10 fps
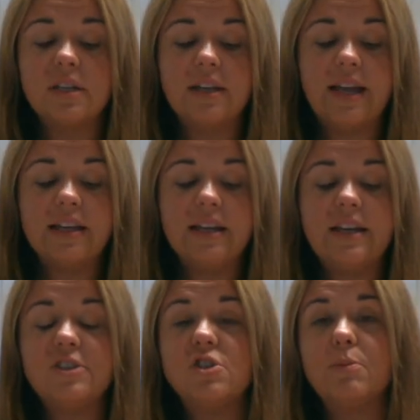learning an
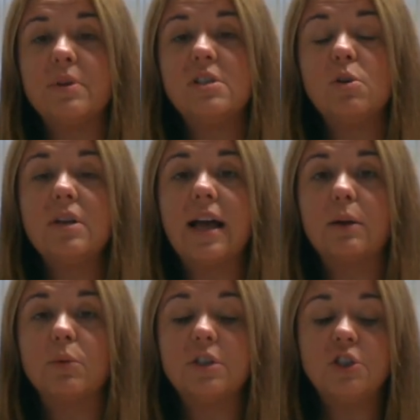instrument or
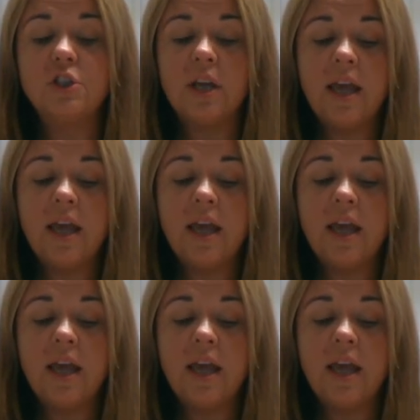language